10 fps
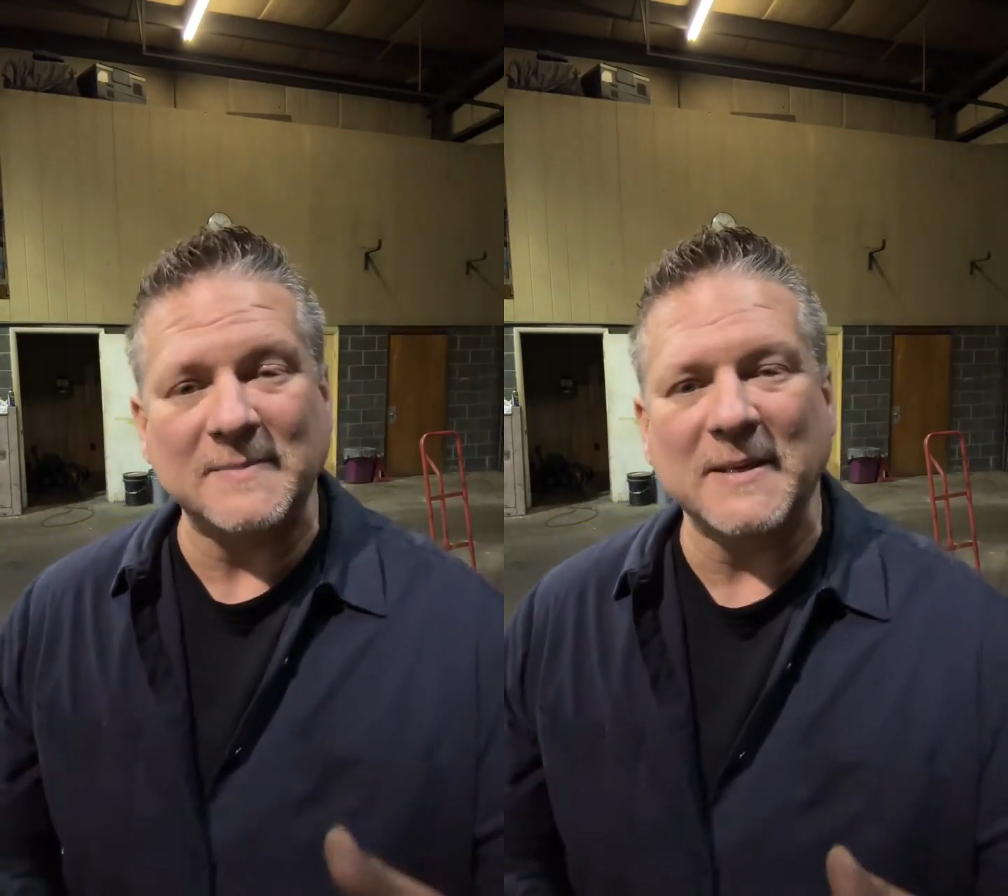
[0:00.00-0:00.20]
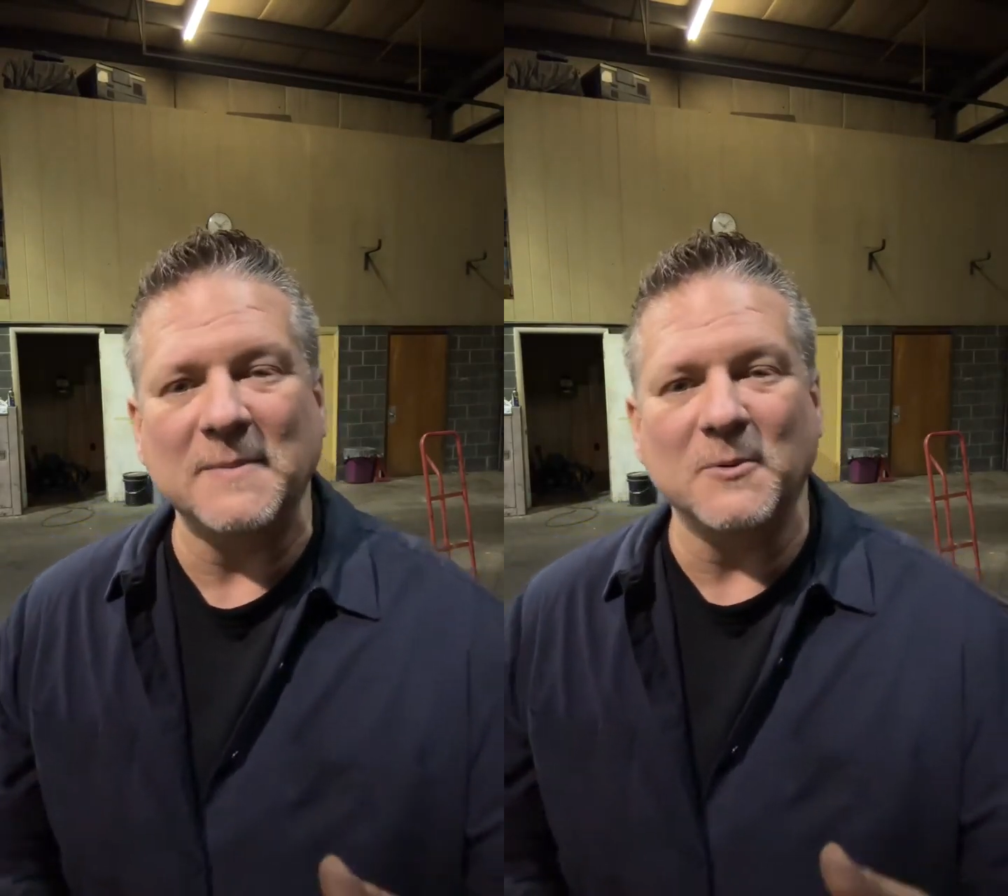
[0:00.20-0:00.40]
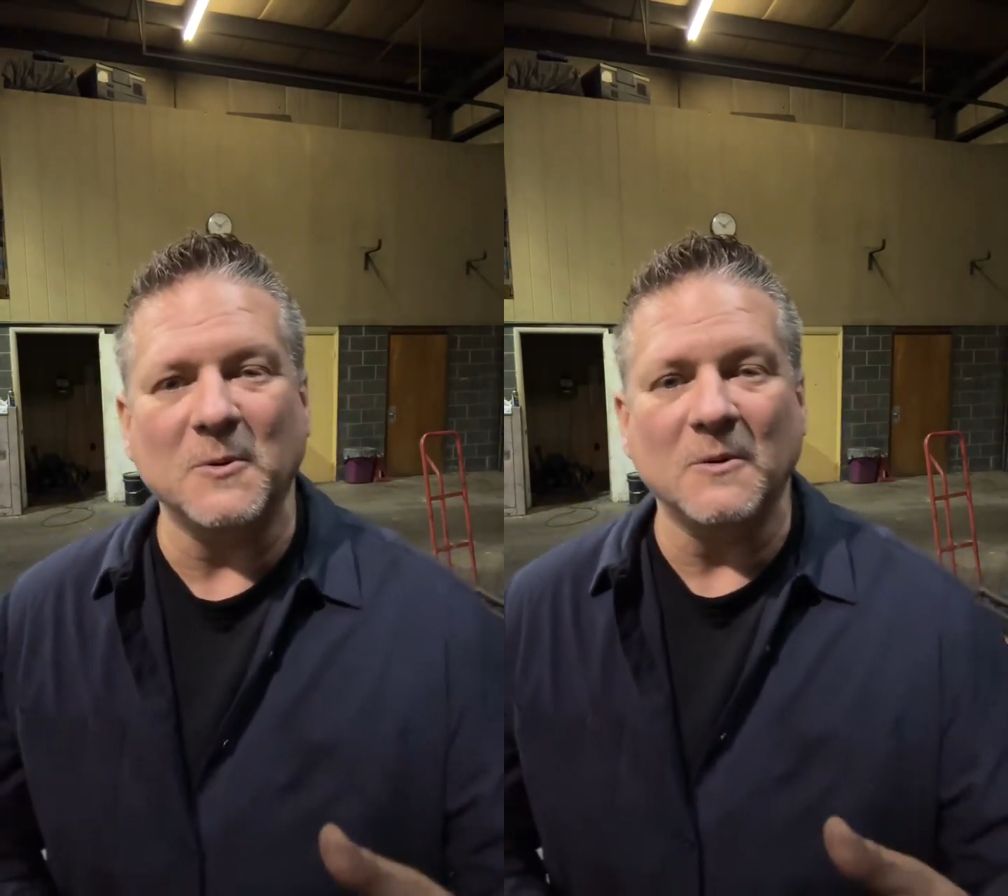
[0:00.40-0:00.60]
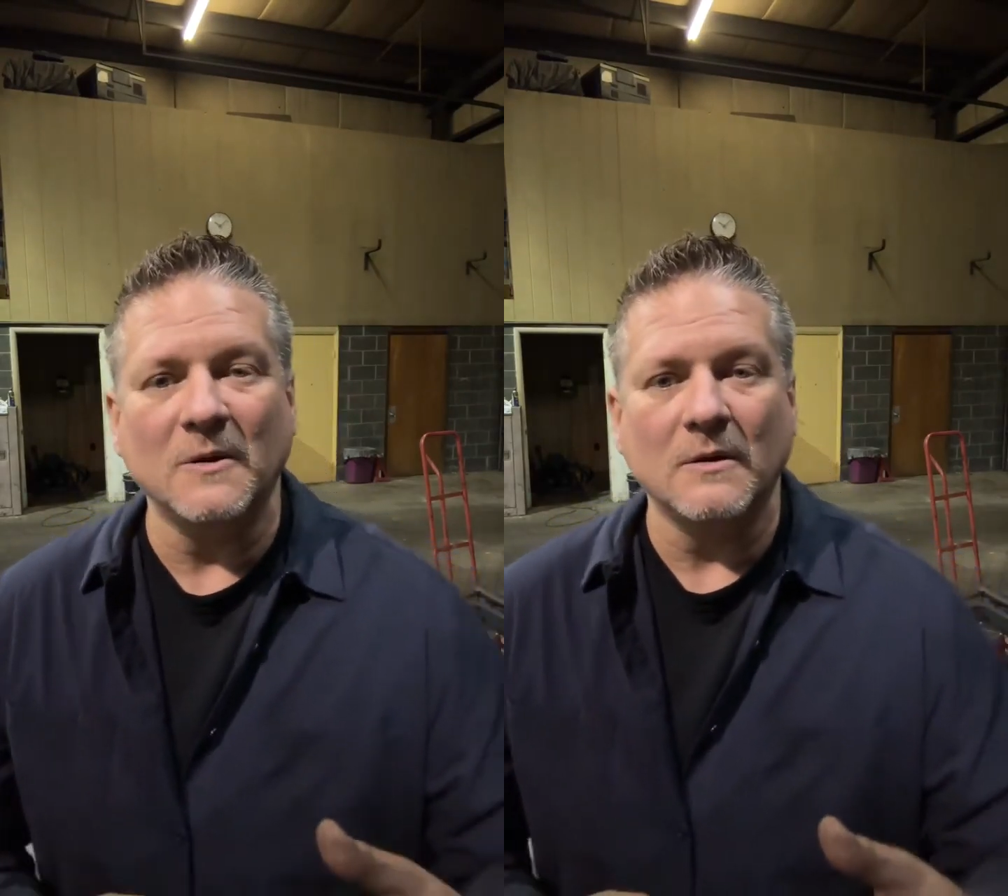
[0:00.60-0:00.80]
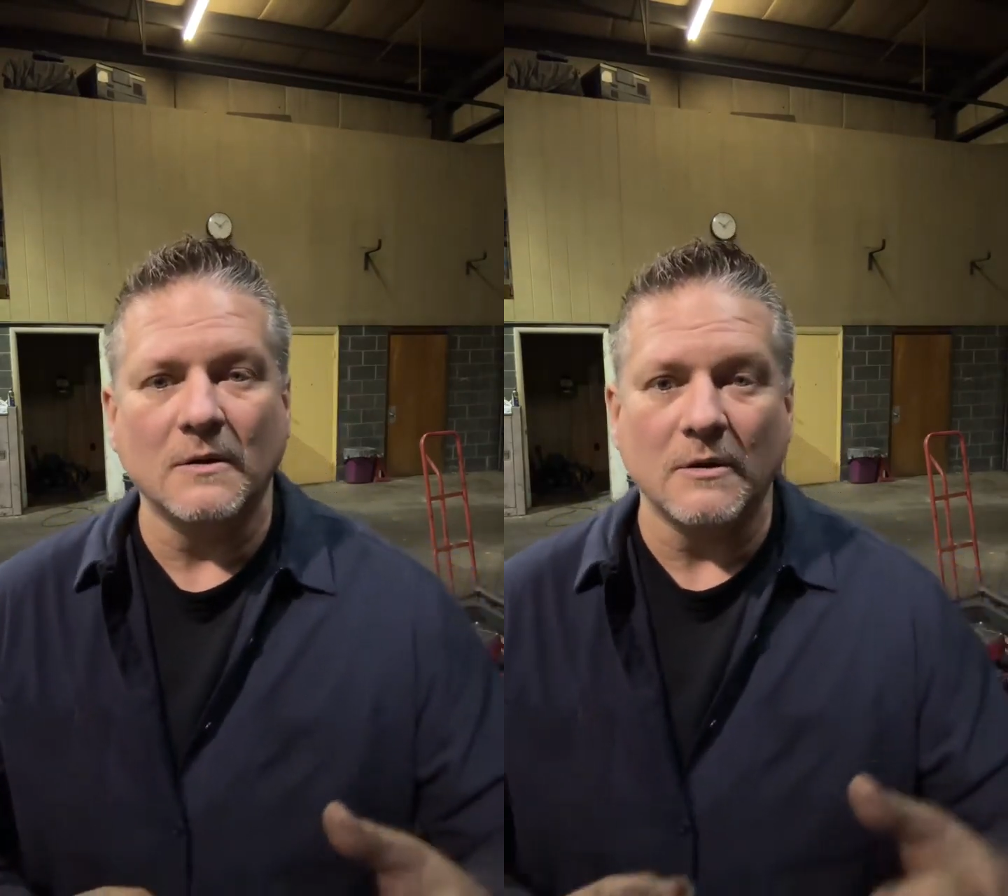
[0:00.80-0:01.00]
people
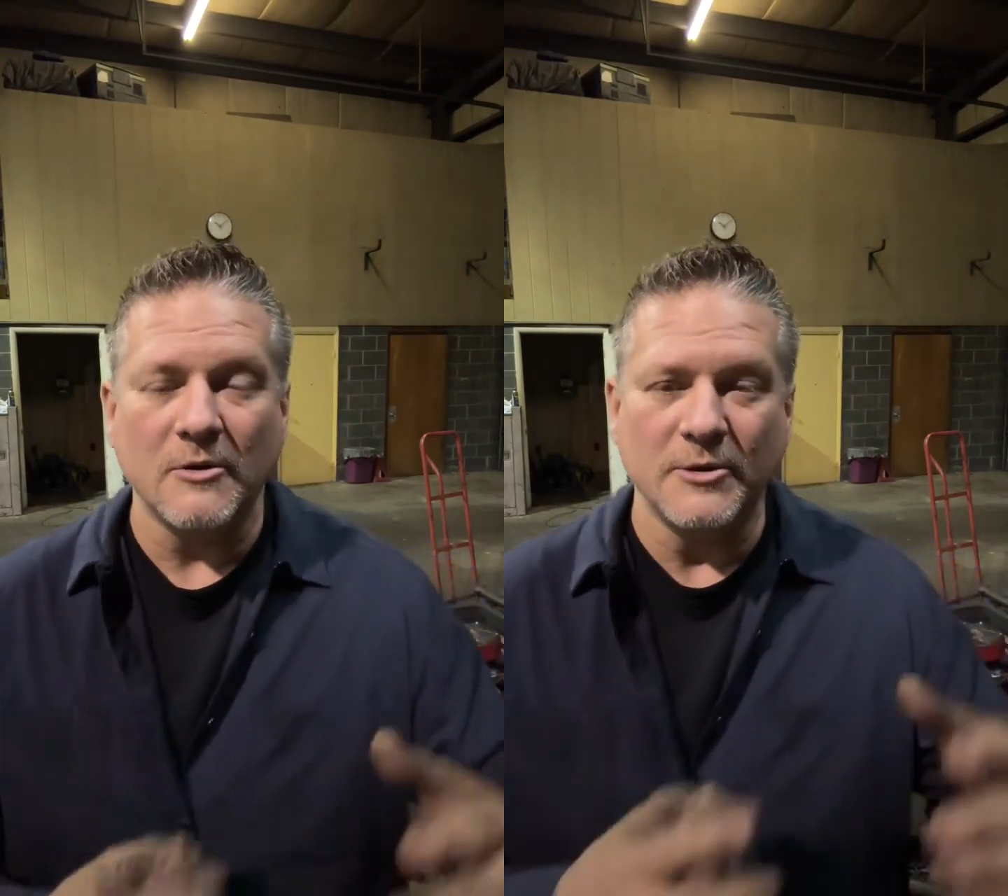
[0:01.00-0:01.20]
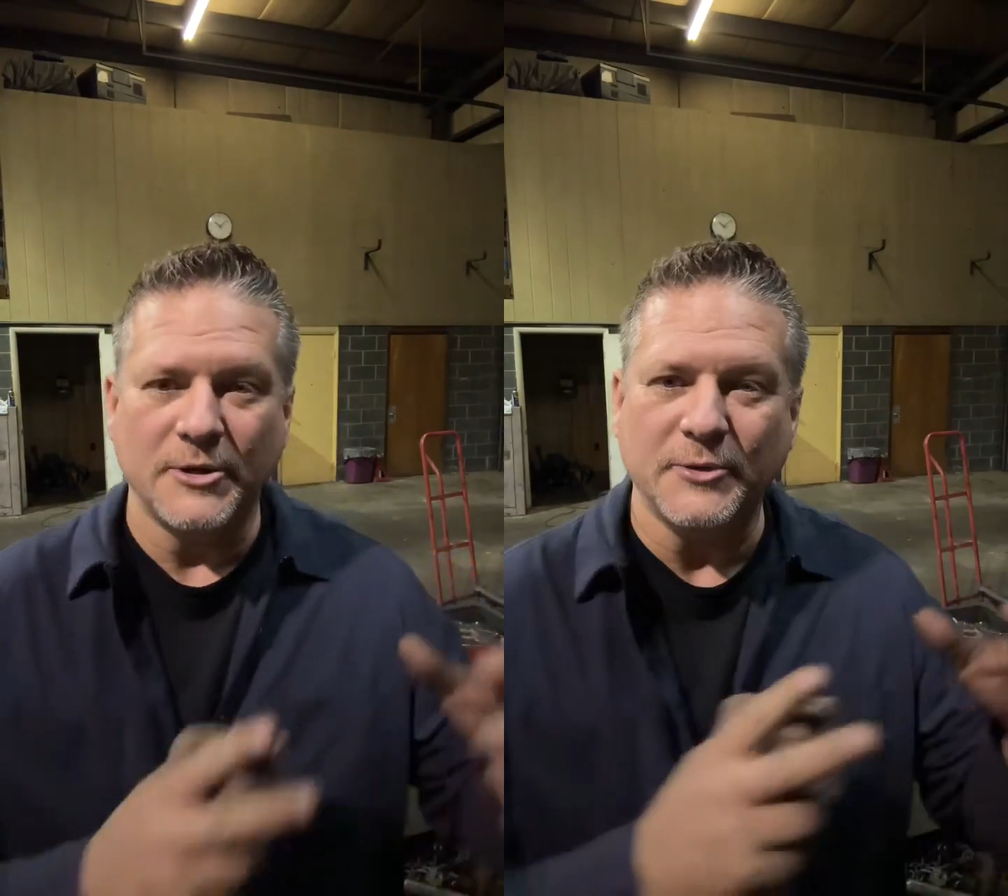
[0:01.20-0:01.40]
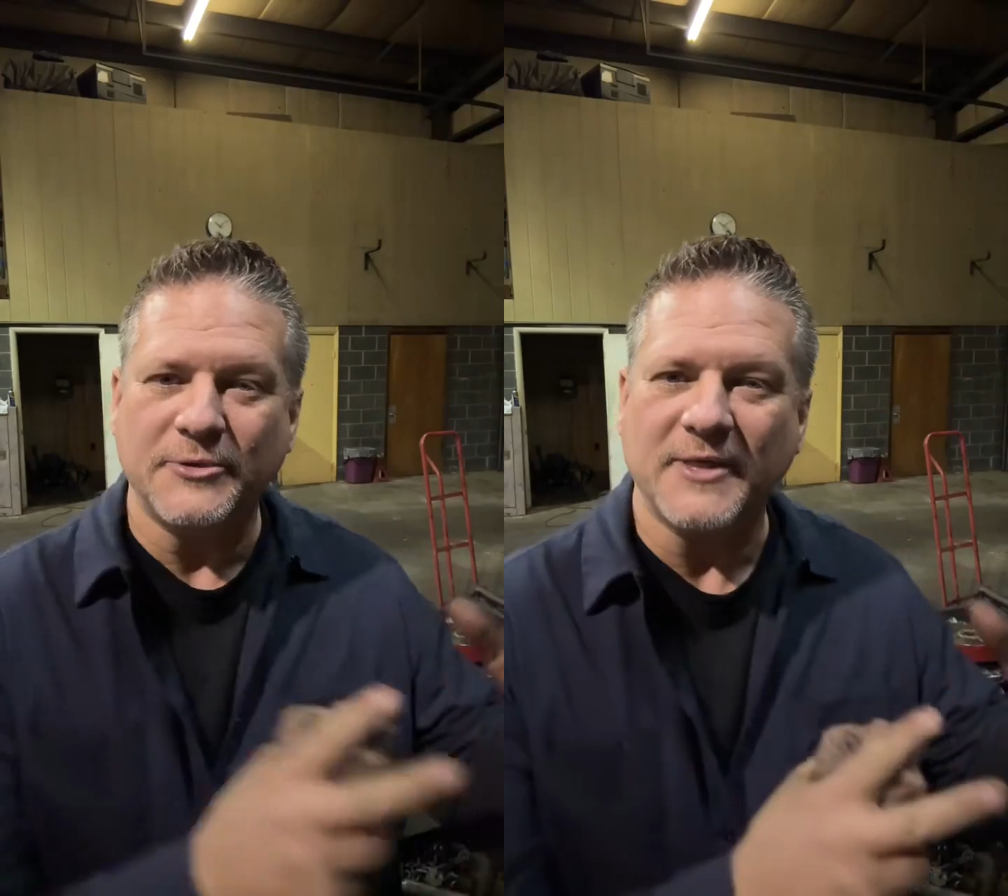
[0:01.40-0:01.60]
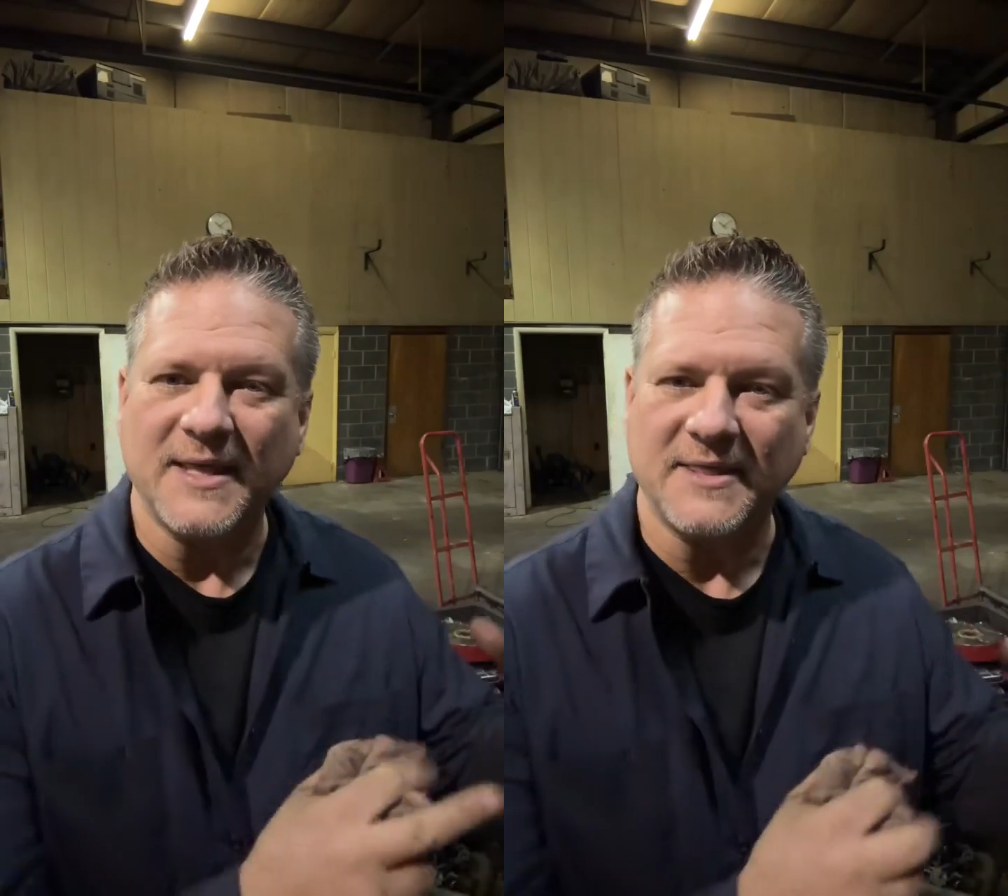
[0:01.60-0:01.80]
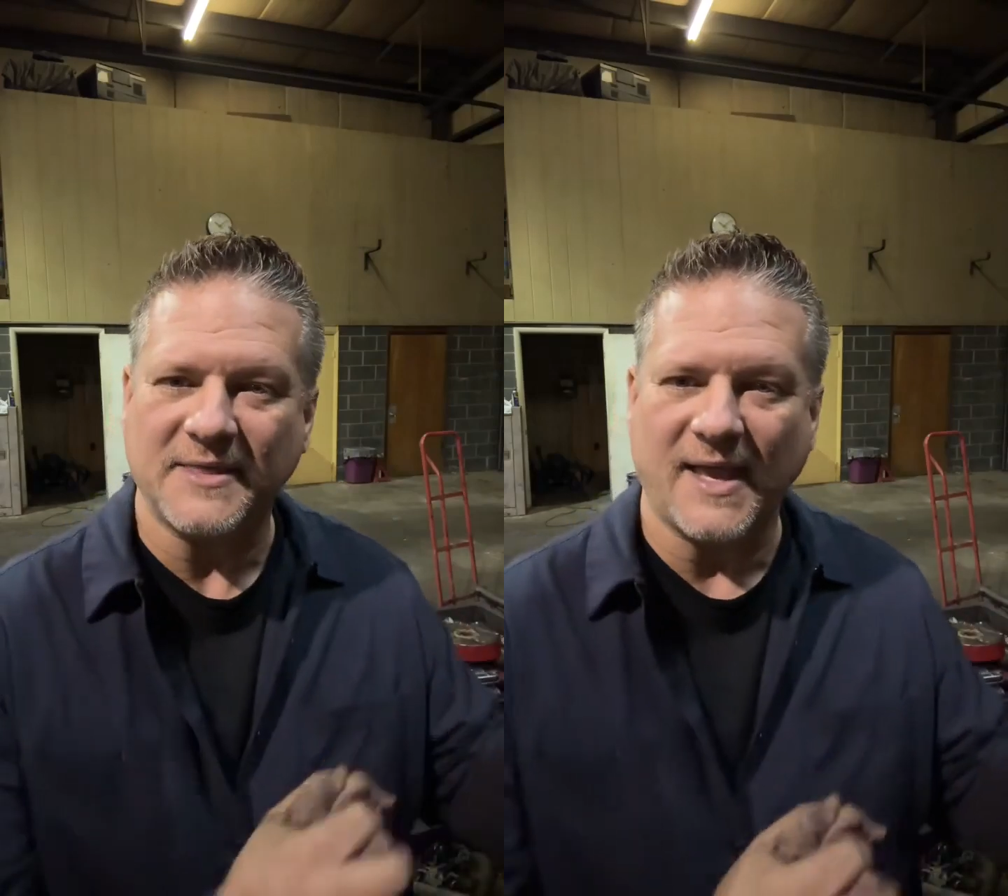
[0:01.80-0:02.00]
do
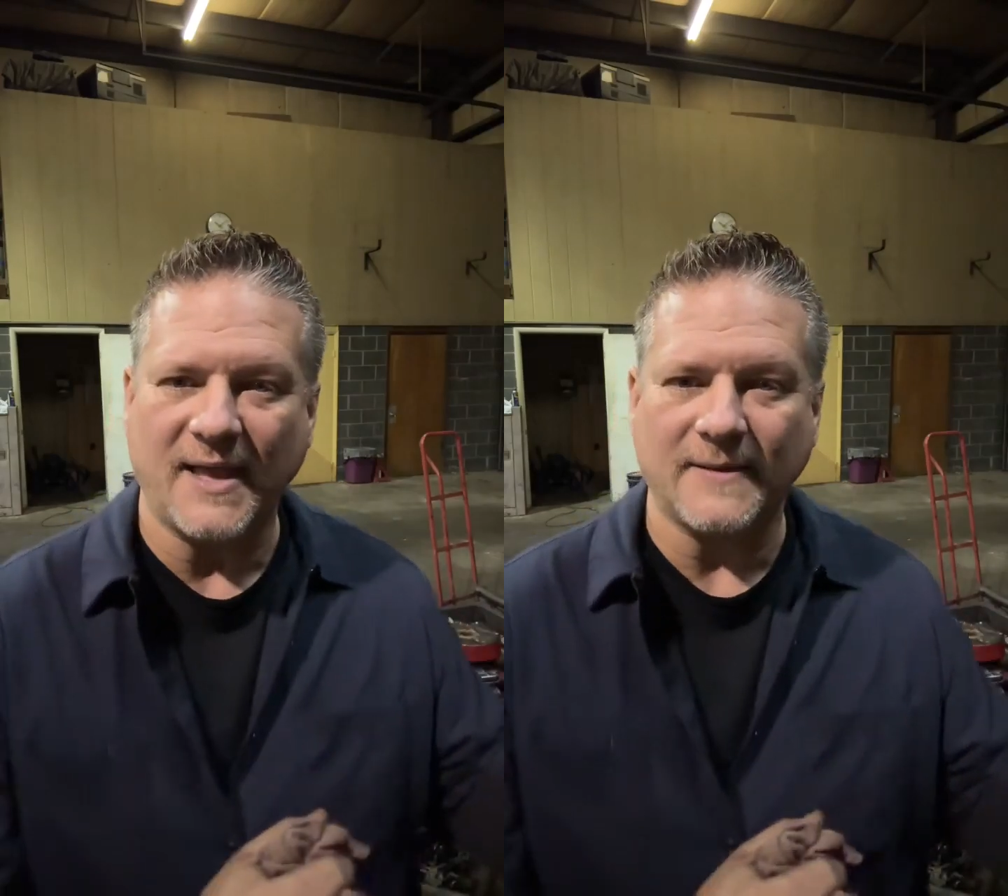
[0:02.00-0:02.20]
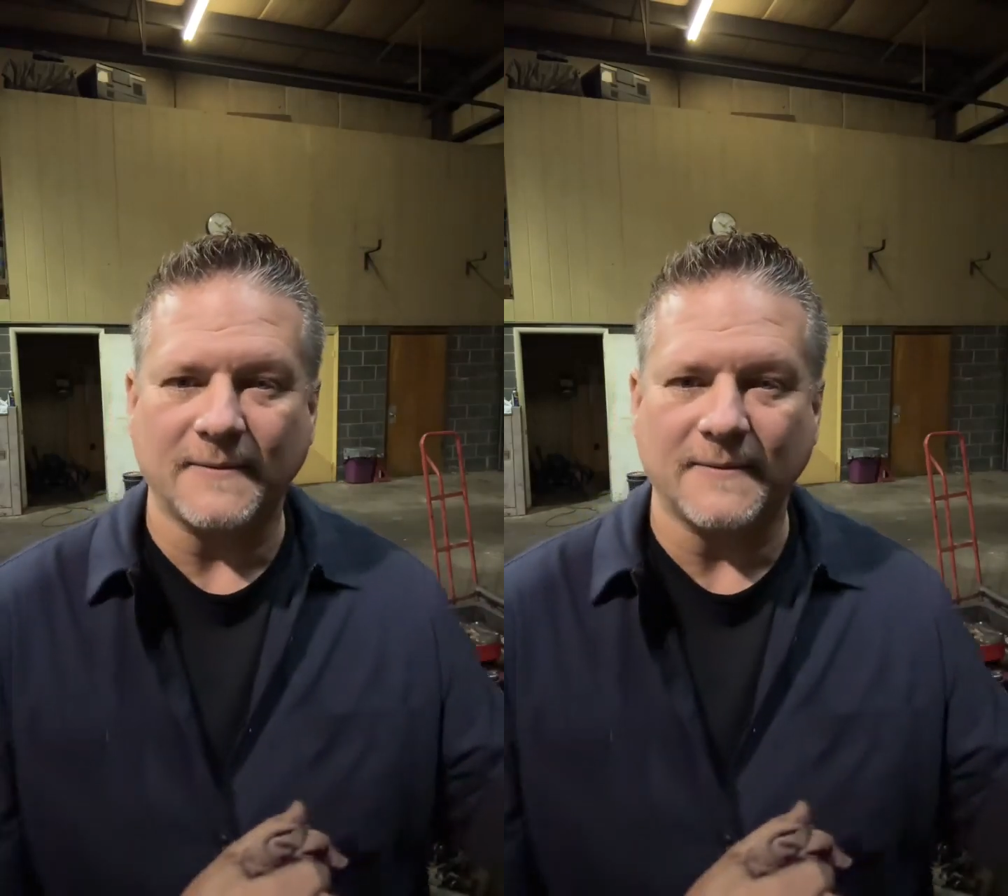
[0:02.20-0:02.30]
think that,